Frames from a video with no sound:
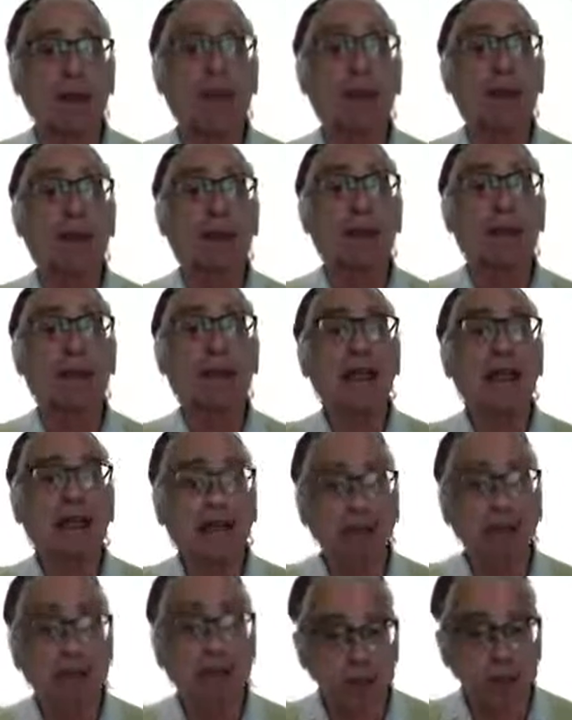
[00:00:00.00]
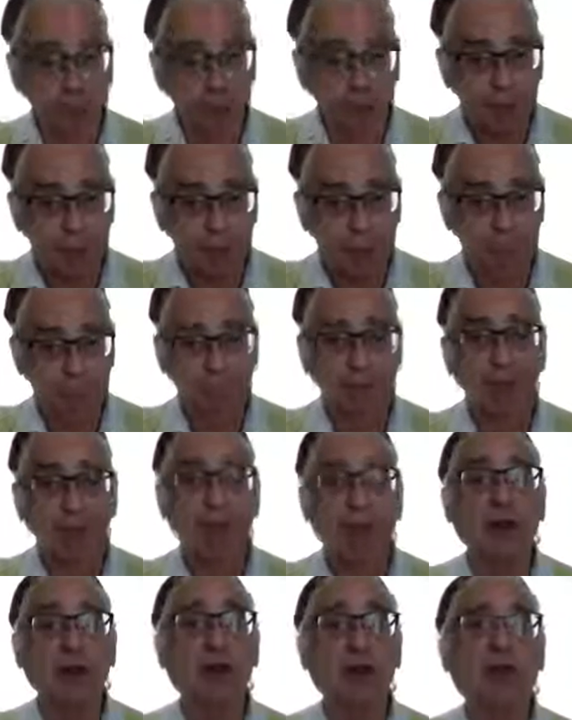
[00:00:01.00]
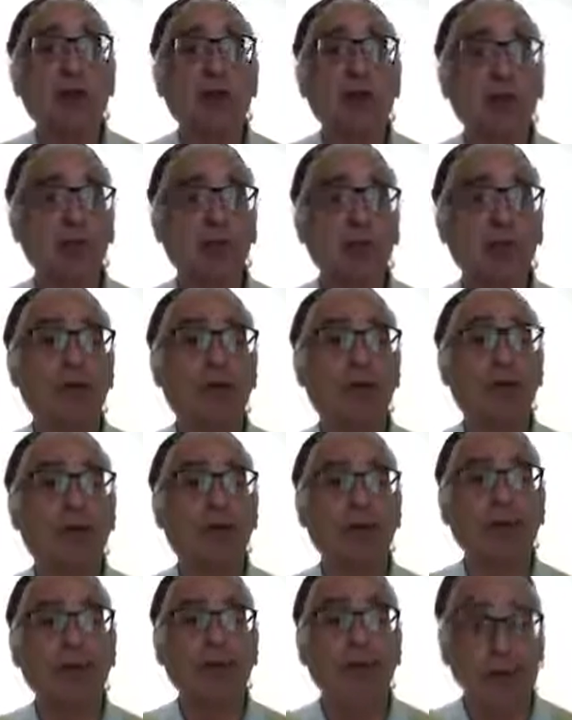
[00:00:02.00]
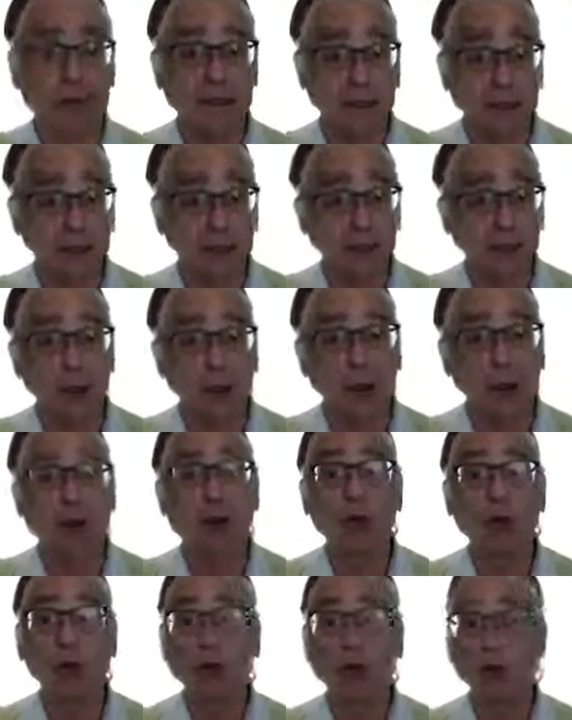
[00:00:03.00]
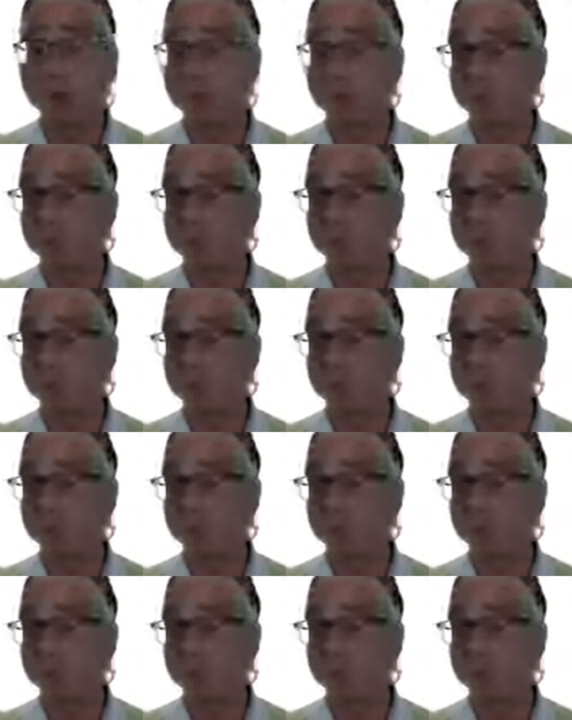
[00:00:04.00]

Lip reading: eat like a peasant and feel like a king or queen.